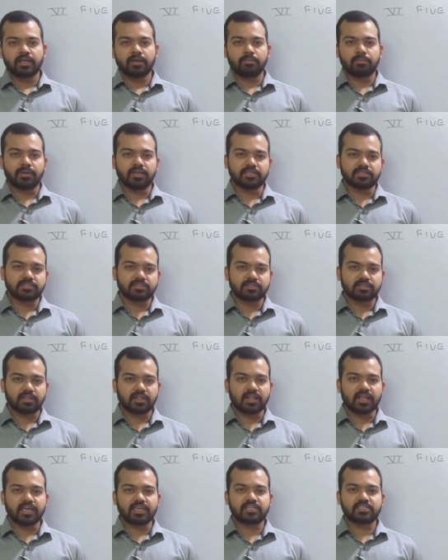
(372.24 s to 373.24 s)
Please
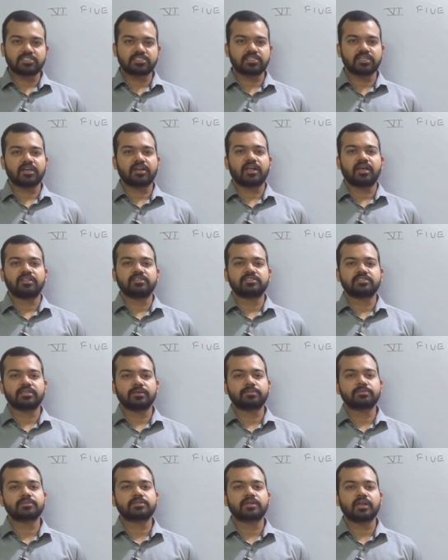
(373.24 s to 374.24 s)
like, share and
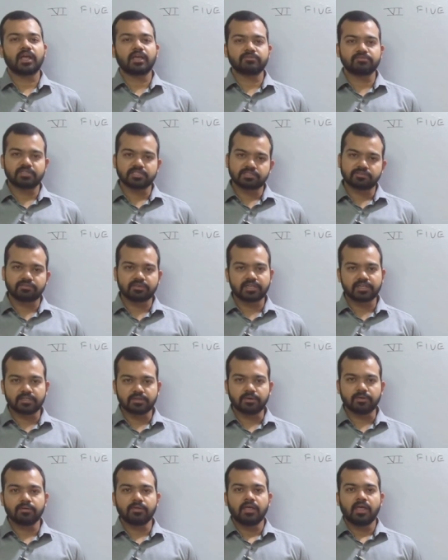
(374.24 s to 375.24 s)
subscribe this
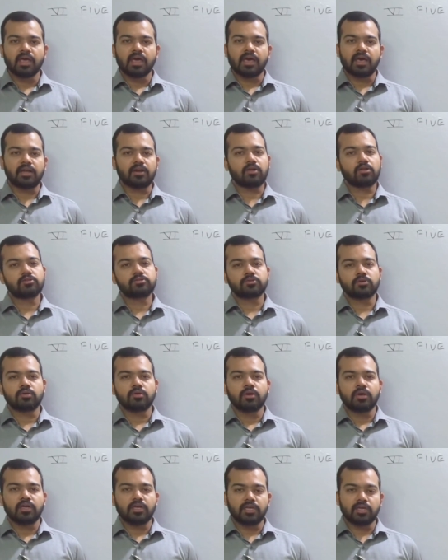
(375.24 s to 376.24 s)
video, and also
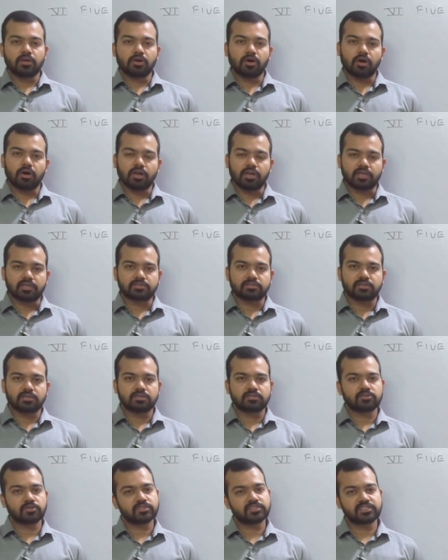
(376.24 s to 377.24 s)
Ecoholics.
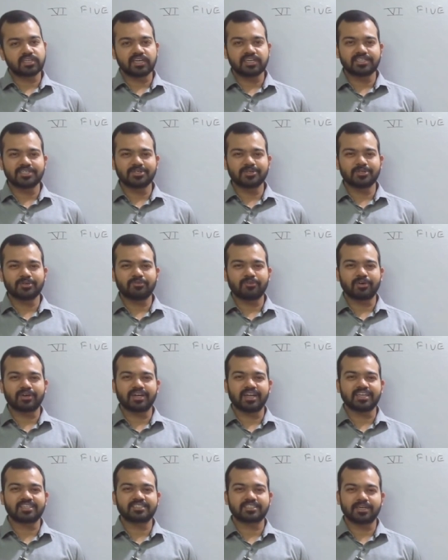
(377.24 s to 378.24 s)
So stay tuned for
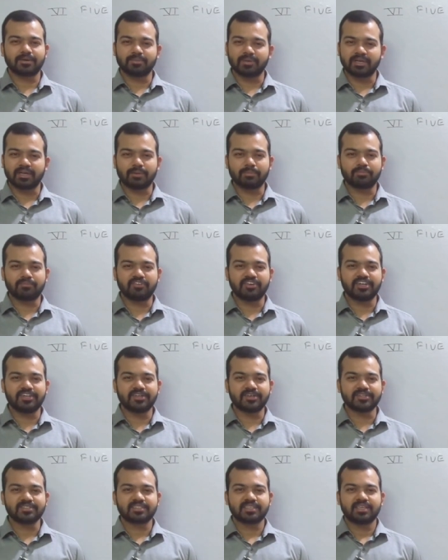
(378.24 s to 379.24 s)
next coming up
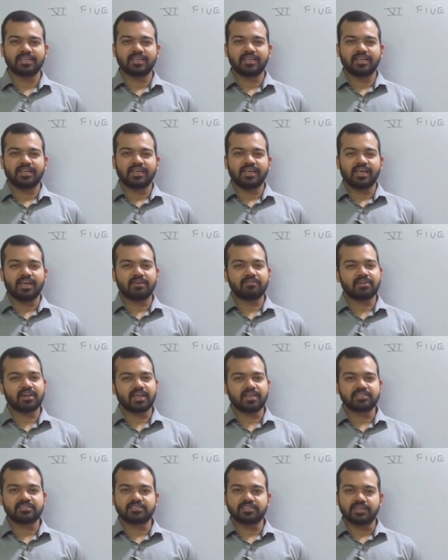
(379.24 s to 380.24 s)
videos. Have a
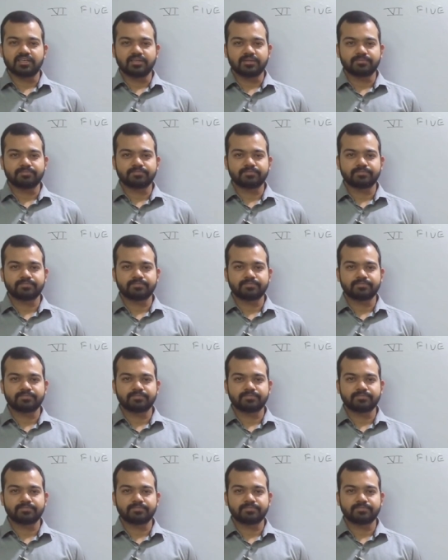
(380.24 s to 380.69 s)
nice day.